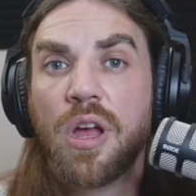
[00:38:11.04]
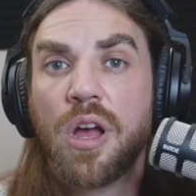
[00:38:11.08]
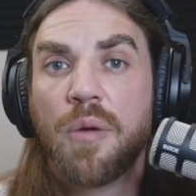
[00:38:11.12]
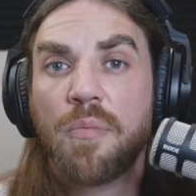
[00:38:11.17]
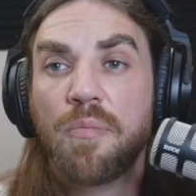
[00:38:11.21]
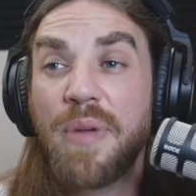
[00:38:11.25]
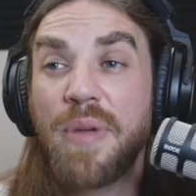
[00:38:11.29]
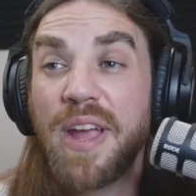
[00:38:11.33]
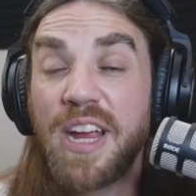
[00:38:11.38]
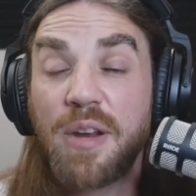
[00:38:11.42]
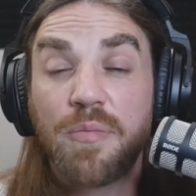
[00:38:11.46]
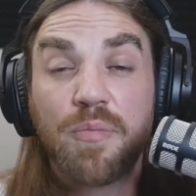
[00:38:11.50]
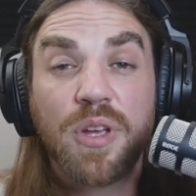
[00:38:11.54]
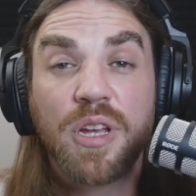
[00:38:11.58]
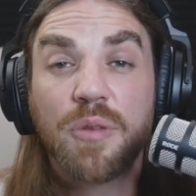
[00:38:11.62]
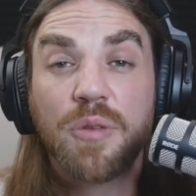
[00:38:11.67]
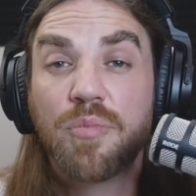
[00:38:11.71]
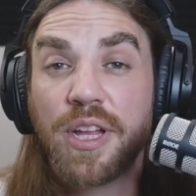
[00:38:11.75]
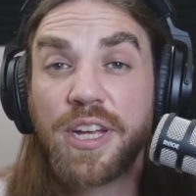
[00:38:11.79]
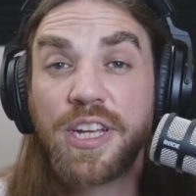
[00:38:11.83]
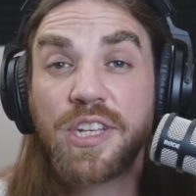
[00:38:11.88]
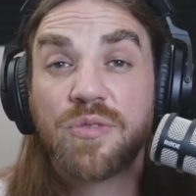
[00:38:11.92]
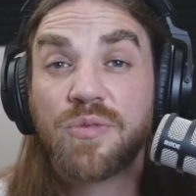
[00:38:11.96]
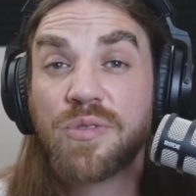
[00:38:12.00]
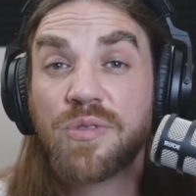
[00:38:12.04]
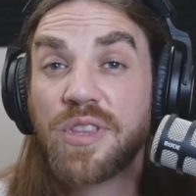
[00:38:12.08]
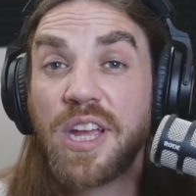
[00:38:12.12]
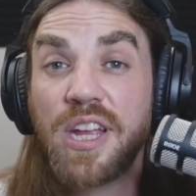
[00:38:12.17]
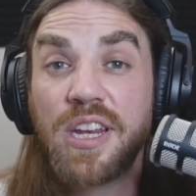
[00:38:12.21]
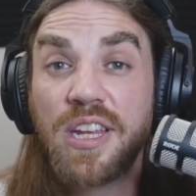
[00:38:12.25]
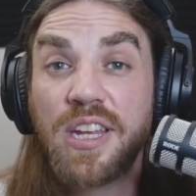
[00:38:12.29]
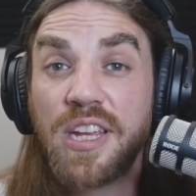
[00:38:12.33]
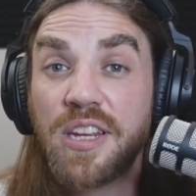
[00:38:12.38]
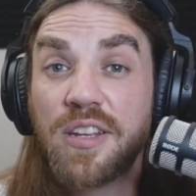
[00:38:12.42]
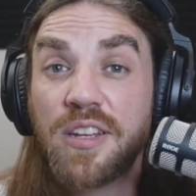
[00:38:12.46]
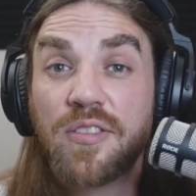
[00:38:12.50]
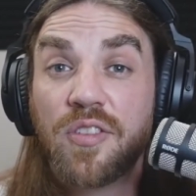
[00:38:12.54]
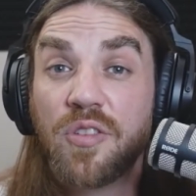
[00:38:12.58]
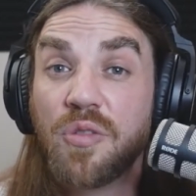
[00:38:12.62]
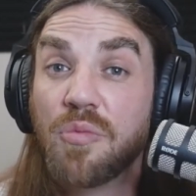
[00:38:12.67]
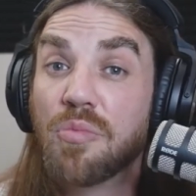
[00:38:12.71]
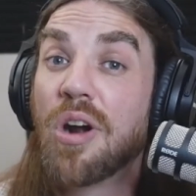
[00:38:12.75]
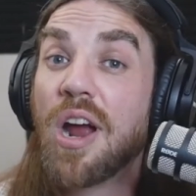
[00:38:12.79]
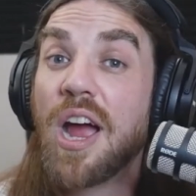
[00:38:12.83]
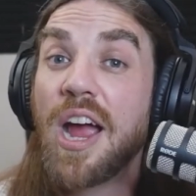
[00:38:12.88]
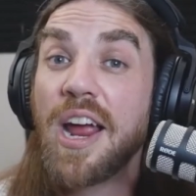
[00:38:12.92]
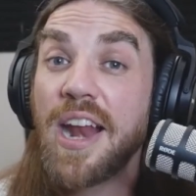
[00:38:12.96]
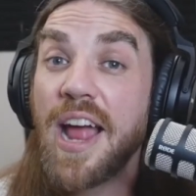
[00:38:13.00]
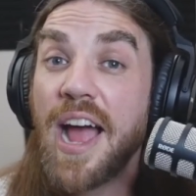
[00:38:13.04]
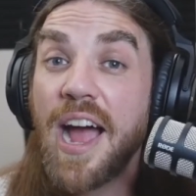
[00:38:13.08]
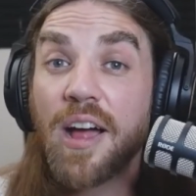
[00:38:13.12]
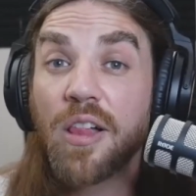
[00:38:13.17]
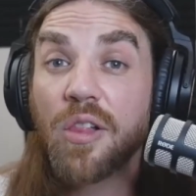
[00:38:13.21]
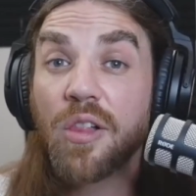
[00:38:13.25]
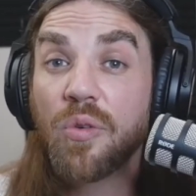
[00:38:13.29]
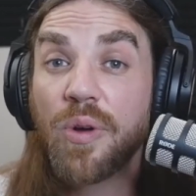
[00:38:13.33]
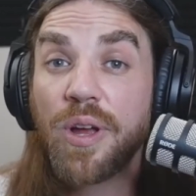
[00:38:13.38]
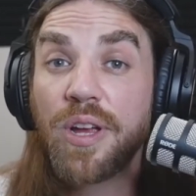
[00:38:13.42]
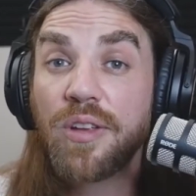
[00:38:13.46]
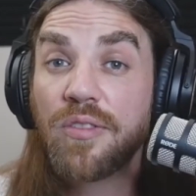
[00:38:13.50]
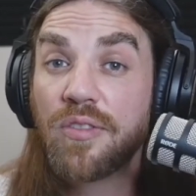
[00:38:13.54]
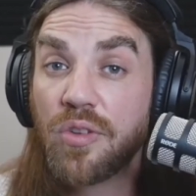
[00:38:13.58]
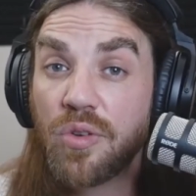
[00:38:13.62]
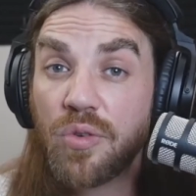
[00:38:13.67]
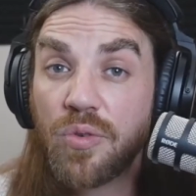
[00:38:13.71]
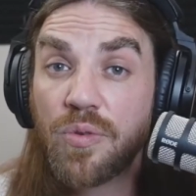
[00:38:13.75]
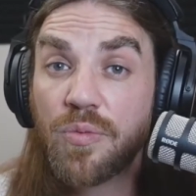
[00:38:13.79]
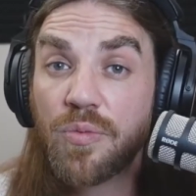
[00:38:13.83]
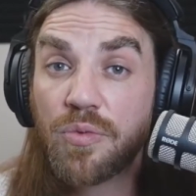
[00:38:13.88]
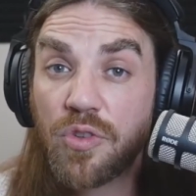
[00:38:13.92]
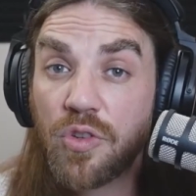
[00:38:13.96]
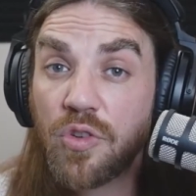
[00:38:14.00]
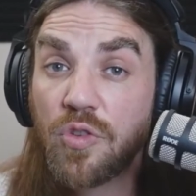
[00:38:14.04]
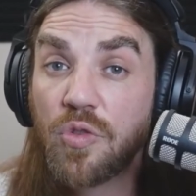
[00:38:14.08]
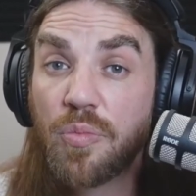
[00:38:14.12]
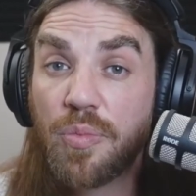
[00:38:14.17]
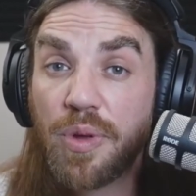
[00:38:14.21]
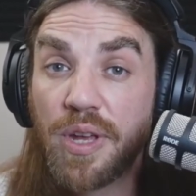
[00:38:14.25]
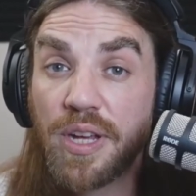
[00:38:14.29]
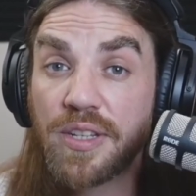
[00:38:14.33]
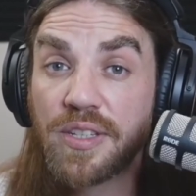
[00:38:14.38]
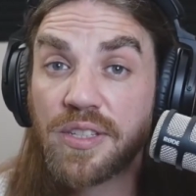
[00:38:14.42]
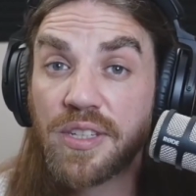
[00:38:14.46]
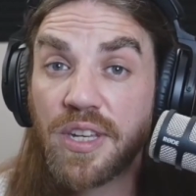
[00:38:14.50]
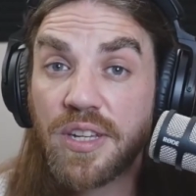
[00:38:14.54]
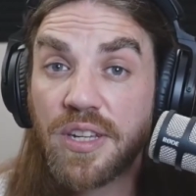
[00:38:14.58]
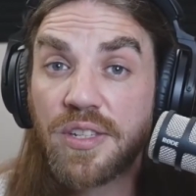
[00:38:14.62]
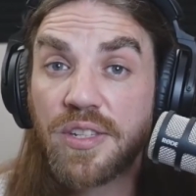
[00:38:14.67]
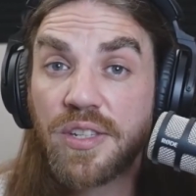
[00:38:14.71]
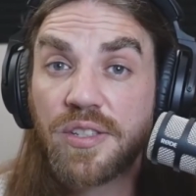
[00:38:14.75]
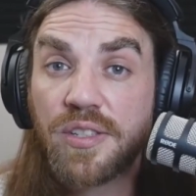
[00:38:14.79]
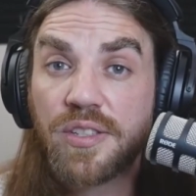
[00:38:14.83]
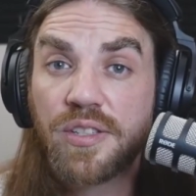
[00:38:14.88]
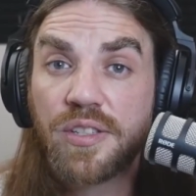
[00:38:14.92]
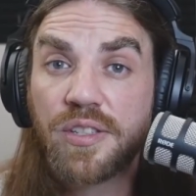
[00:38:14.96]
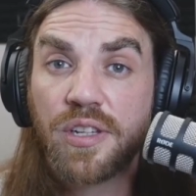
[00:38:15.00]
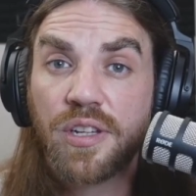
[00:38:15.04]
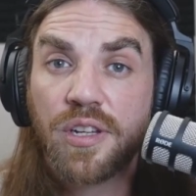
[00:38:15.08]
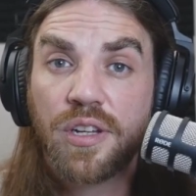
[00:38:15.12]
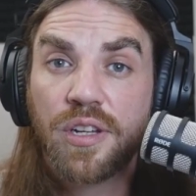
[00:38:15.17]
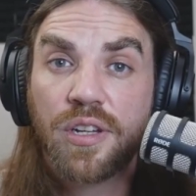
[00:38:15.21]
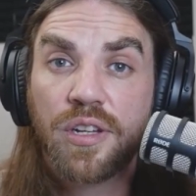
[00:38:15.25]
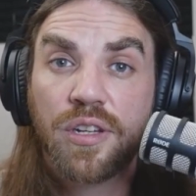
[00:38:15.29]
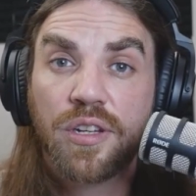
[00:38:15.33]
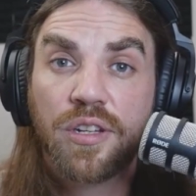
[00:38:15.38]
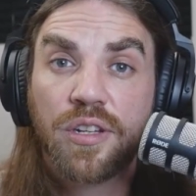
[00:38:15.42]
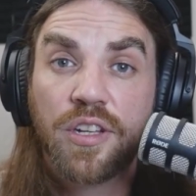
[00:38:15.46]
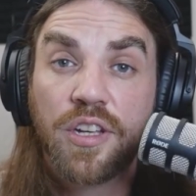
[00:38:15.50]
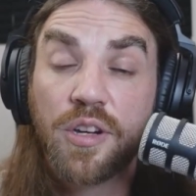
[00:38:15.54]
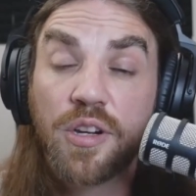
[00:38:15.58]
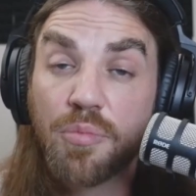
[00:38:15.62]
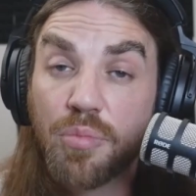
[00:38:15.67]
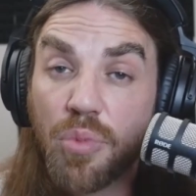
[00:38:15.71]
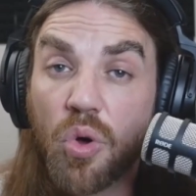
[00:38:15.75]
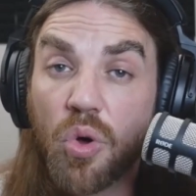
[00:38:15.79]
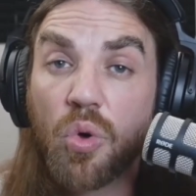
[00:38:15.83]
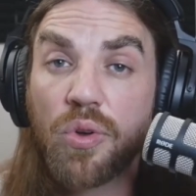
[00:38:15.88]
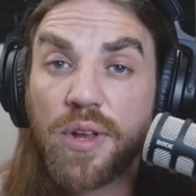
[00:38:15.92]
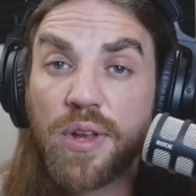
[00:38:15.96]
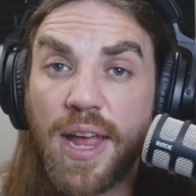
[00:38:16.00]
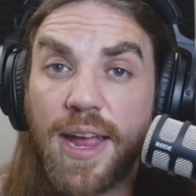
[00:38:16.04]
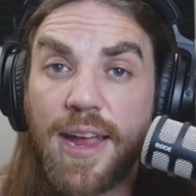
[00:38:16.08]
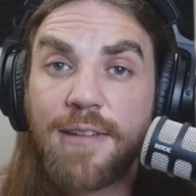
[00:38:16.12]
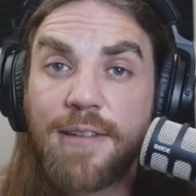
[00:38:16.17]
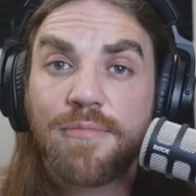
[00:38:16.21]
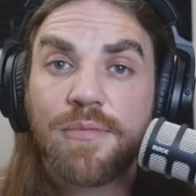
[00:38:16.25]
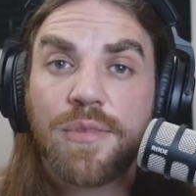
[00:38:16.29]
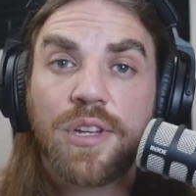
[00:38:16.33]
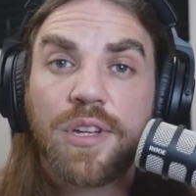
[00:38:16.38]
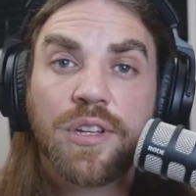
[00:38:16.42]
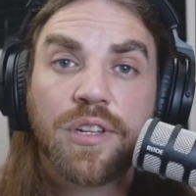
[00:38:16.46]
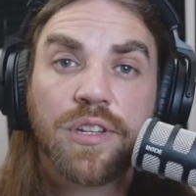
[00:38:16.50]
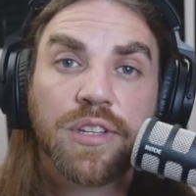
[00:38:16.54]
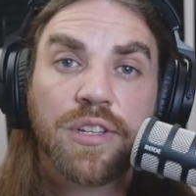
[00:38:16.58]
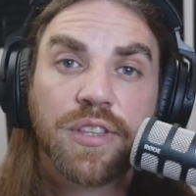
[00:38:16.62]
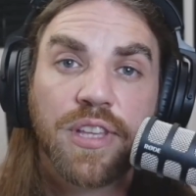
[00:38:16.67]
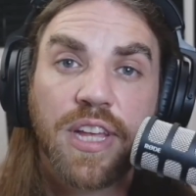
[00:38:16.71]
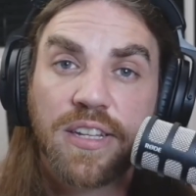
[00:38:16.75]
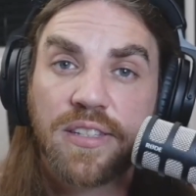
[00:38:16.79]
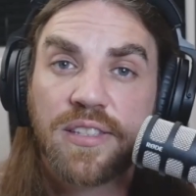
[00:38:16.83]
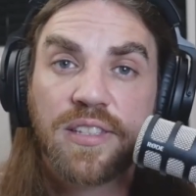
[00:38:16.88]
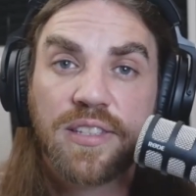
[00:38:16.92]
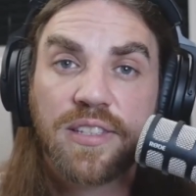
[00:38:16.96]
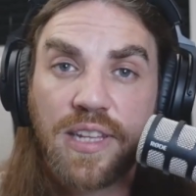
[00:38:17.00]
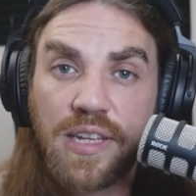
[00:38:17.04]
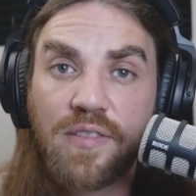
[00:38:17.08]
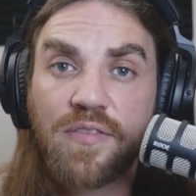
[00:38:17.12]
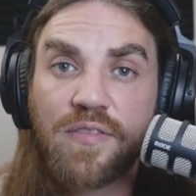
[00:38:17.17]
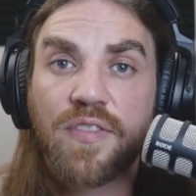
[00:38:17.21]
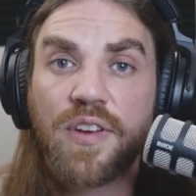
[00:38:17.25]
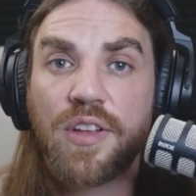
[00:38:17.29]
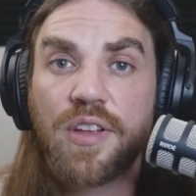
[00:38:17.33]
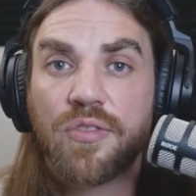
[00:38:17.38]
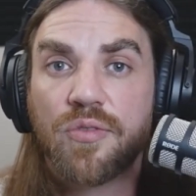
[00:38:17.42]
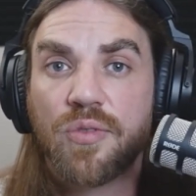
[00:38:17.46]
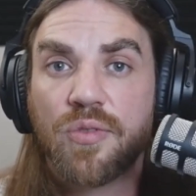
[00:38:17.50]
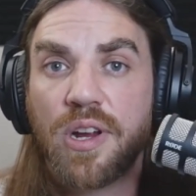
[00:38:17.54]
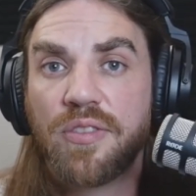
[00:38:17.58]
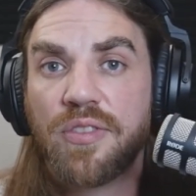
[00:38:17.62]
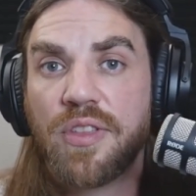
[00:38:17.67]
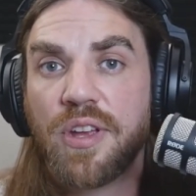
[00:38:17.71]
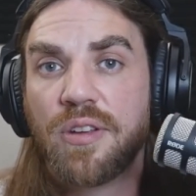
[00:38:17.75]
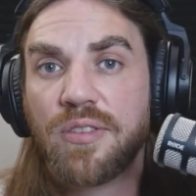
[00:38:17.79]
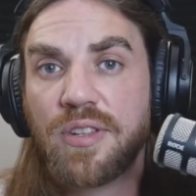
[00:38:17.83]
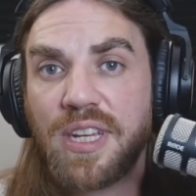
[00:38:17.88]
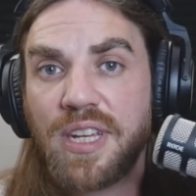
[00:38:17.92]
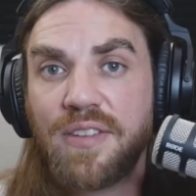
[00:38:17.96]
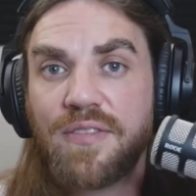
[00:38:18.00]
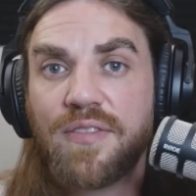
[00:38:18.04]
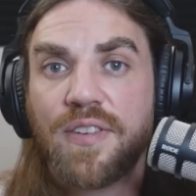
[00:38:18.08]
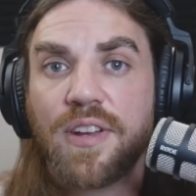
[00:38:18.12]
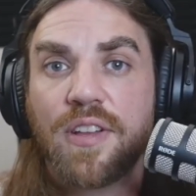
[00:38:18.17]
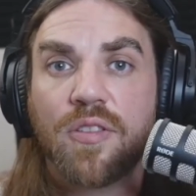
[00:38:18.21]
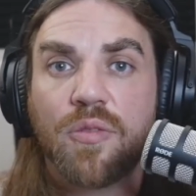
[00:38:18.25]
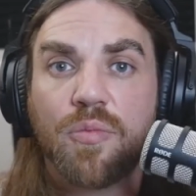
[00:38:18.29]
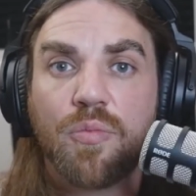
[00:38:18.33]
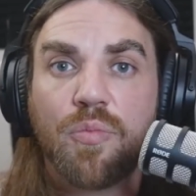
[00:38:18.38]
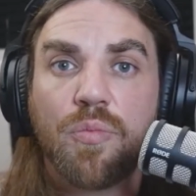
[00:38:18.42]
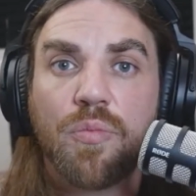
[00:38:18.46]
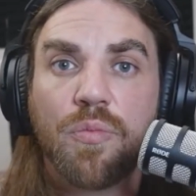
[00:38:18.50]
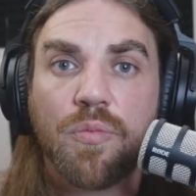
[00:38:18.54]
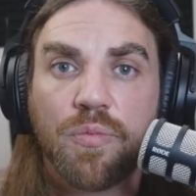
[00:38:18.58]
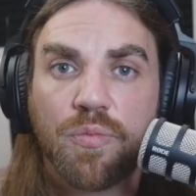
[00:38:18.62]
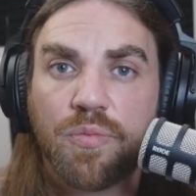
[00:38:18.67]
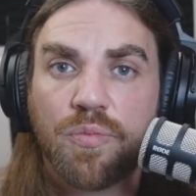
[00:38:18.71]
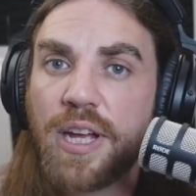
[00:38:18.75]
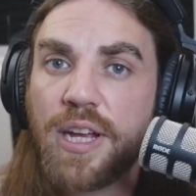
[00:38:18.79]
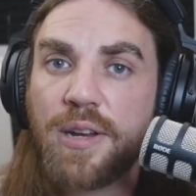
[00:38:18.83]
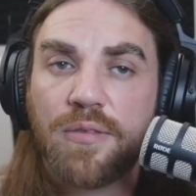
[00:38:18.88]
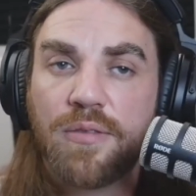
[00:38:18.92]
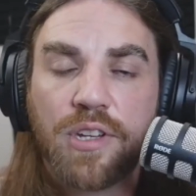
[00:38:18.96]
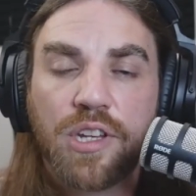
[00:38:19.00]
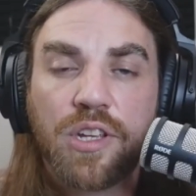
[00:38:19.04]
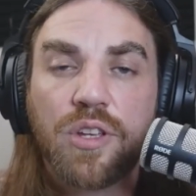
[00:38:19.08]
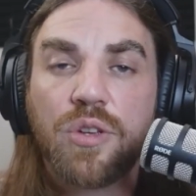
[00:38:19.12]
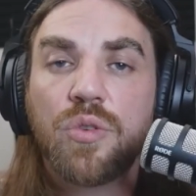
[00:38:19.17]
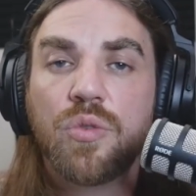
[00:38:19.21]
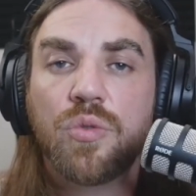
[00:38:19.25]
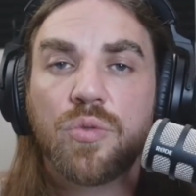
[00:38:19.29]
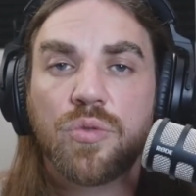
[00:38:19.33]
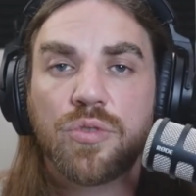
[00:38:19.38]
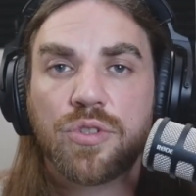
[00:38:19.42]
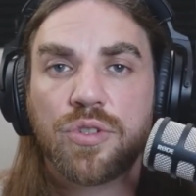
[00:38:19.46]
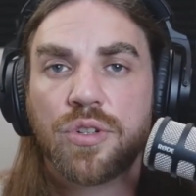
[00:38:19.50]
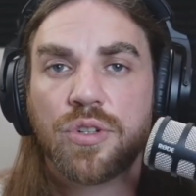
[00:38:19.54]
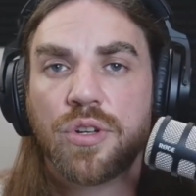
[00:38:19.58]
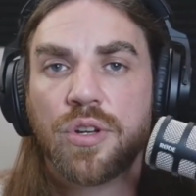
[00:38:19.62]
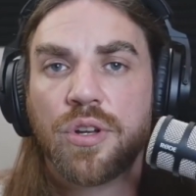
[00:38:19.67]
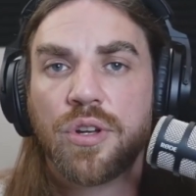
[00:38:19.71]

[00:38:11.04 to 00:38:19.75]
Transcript: made big plays when they needed to. Brian Holloway, two pick sixes in a bowl game. That's the defense right there. Defense played huge.